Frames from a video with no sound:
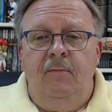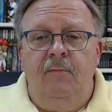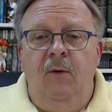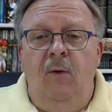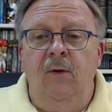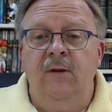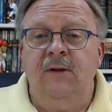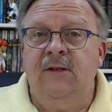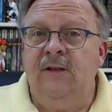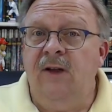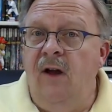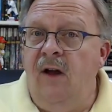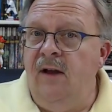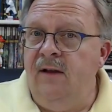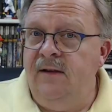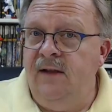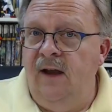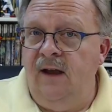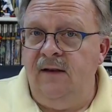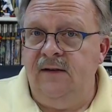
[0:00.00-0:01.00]
But what
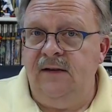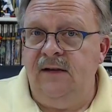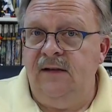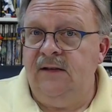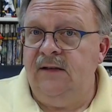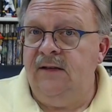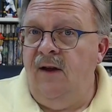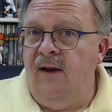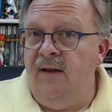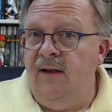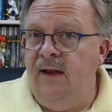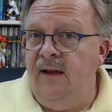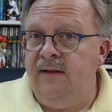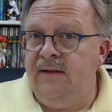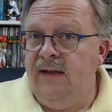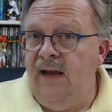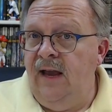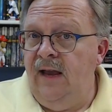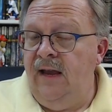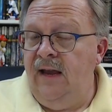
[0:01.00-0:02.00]
Saul does is Saul
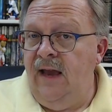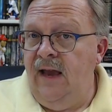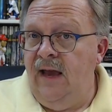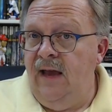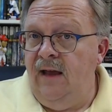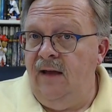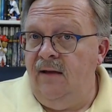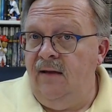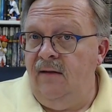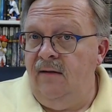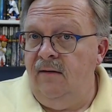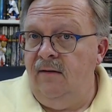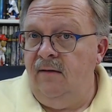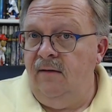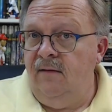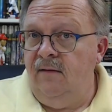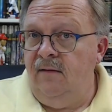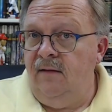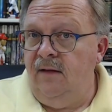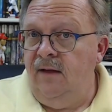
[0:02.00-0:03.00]
lets Agag
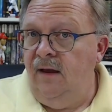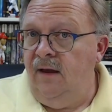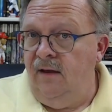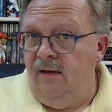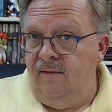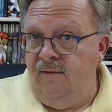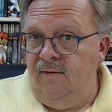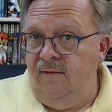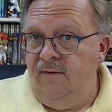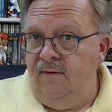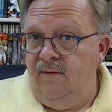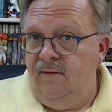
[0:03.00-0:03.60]
live